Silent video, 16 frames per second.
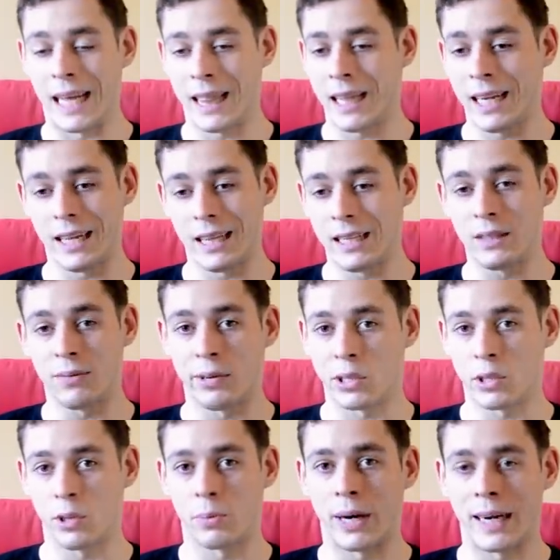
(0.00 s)
I think these
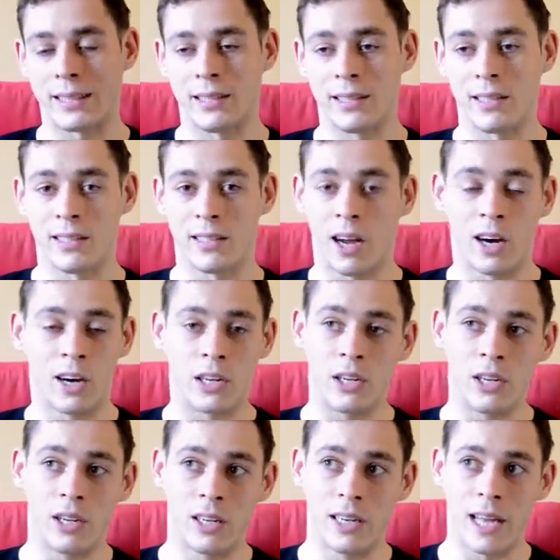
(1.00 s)
functional practices are
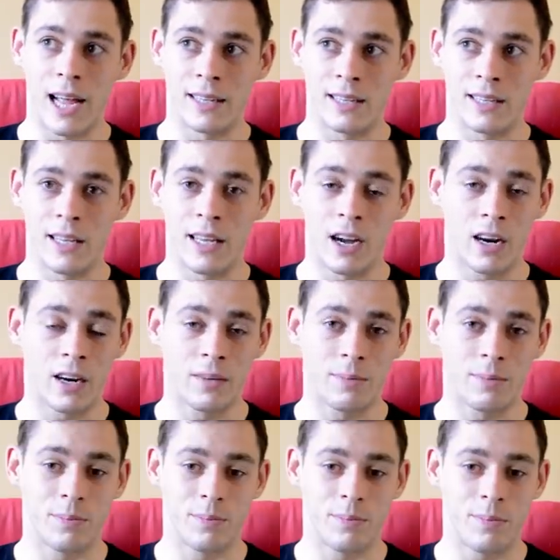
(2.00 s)
good as they are
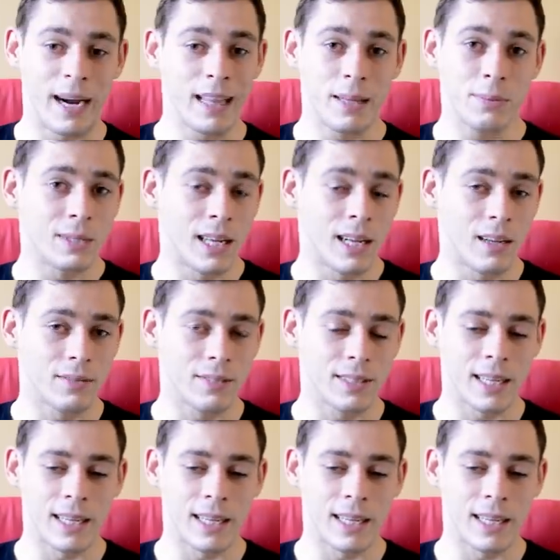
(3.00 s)
by themselves,